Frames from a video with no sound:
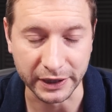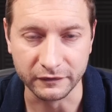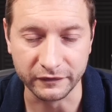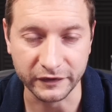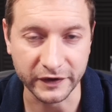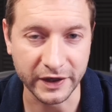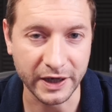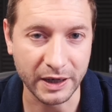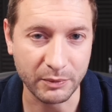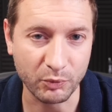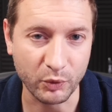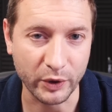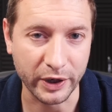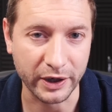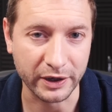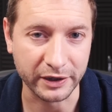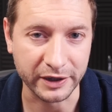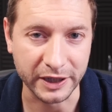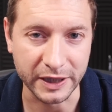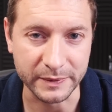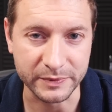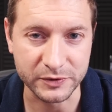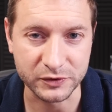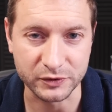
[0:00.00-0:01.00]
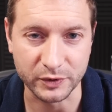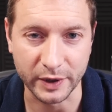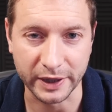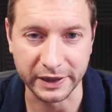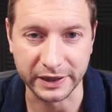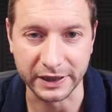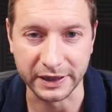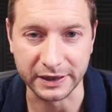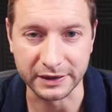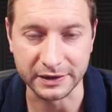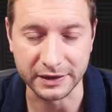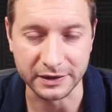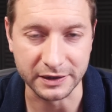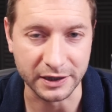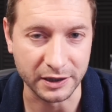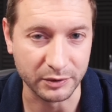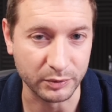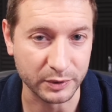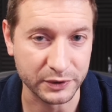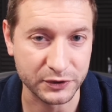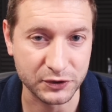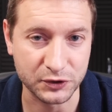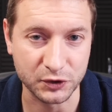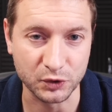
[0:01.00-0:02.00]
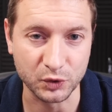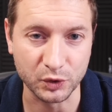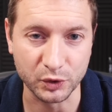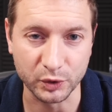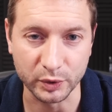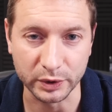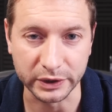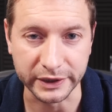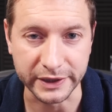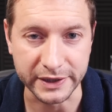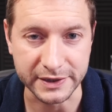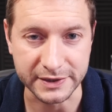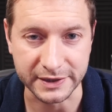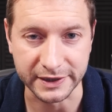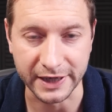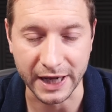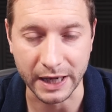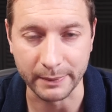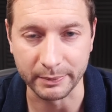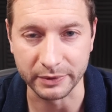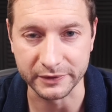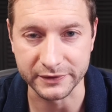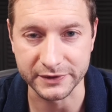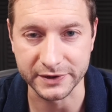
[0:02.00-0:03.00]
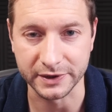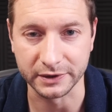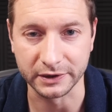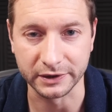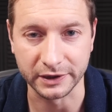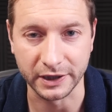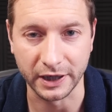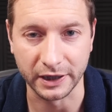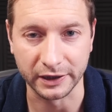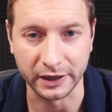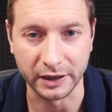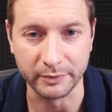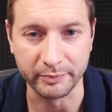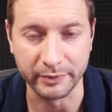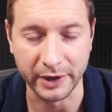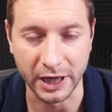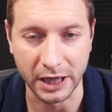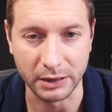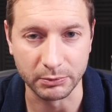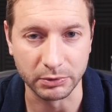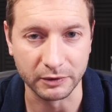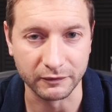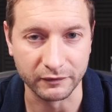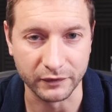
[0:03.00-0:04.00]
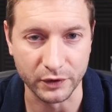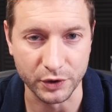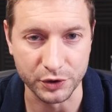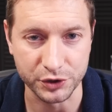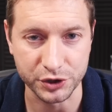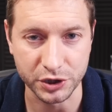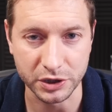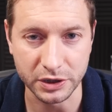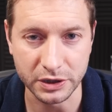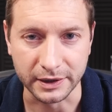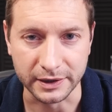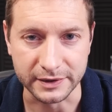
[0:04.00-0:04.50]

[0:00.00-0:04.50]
VMware keeps threatening that they will soon release an Apple Silicon compatible version,